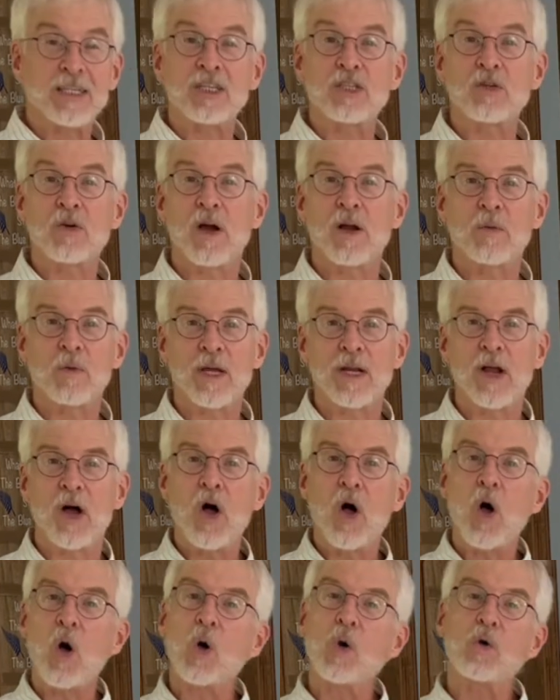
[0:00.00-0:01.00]
so I read a
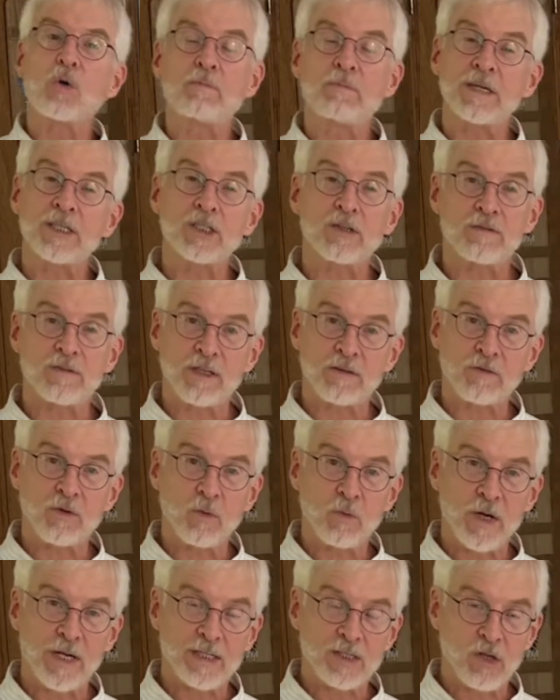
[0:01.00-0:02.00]
whole bunch of different
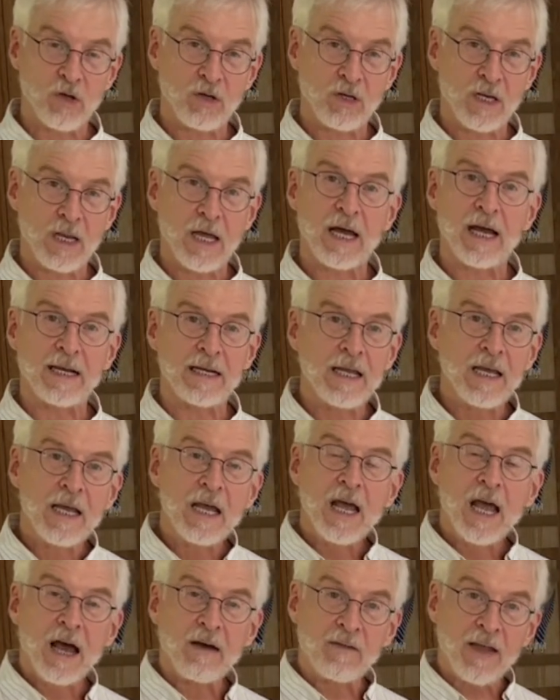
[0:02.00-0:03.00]
ways online
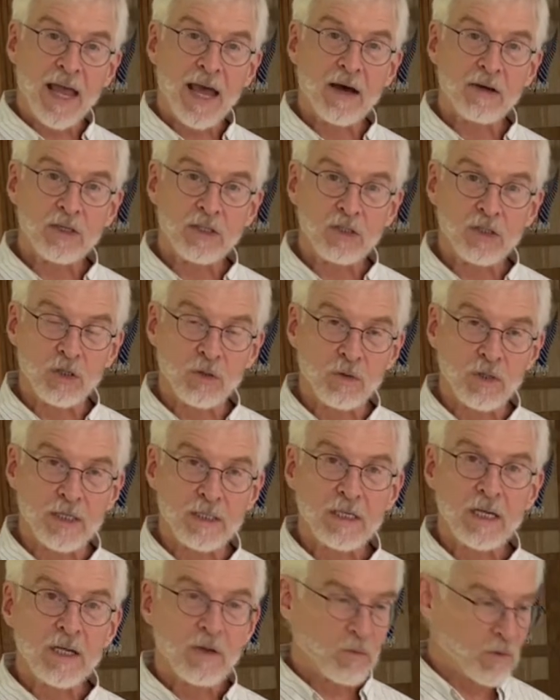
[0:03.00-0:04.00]
of how to do it
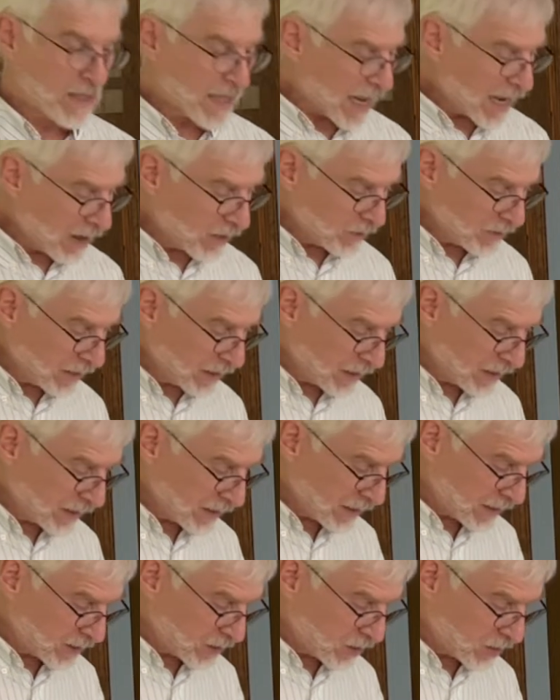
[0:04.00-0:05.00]
without getting
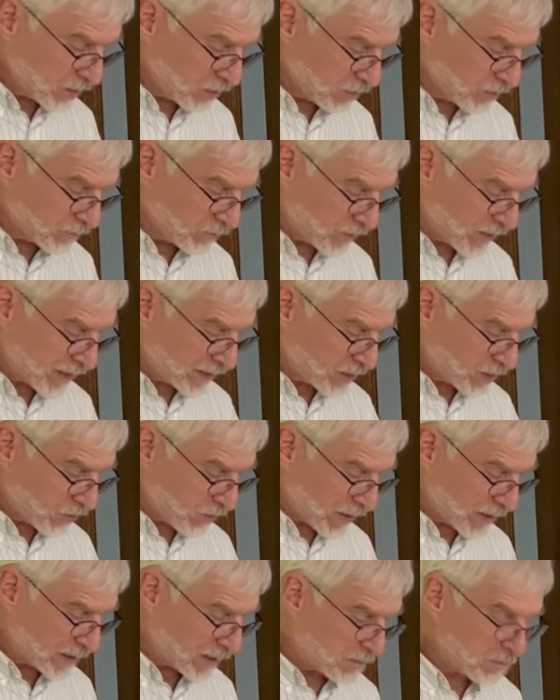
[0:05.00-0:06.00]
these
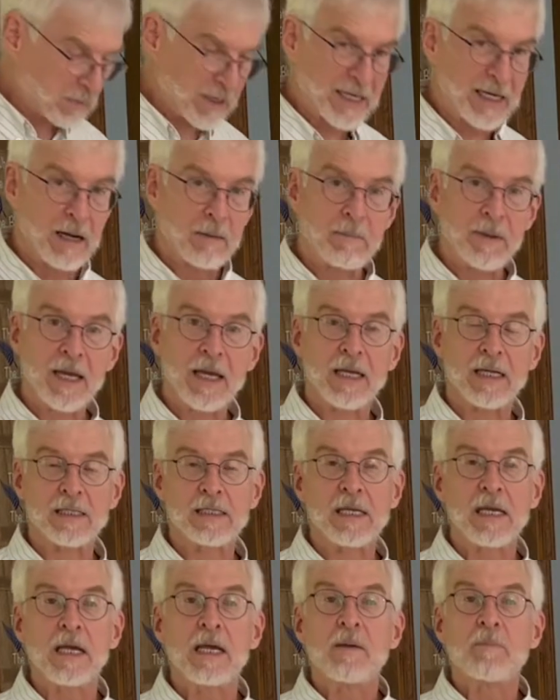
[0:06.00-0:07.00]
crazy beat up
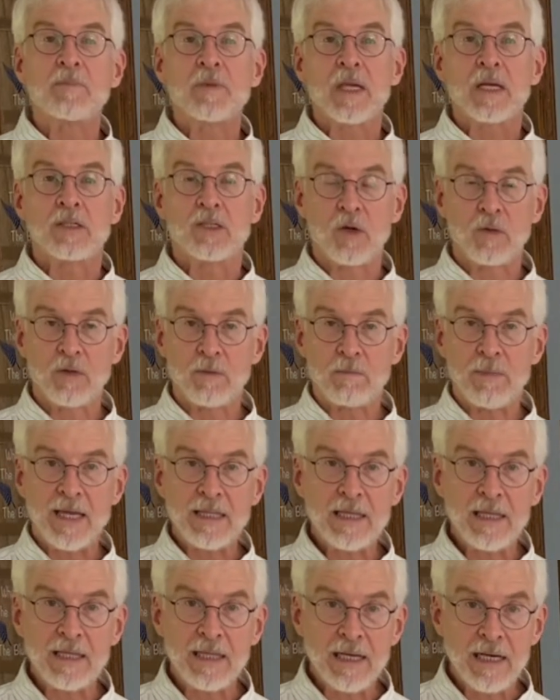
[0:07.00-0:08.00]
eggs. So the
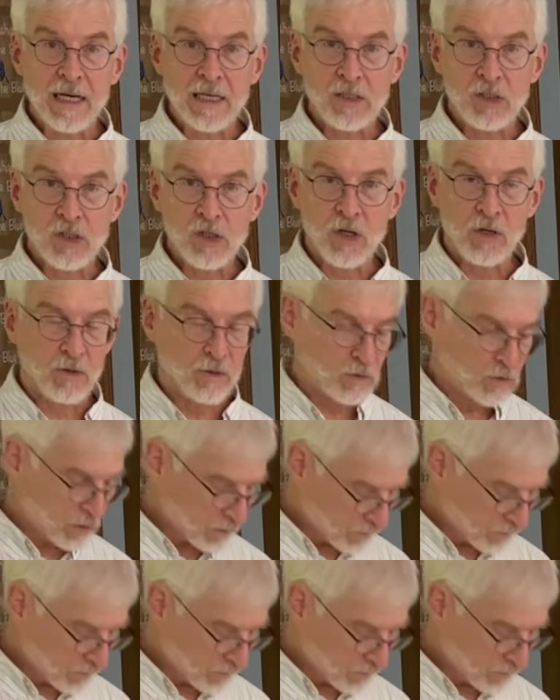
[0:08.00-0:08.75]
method that I chose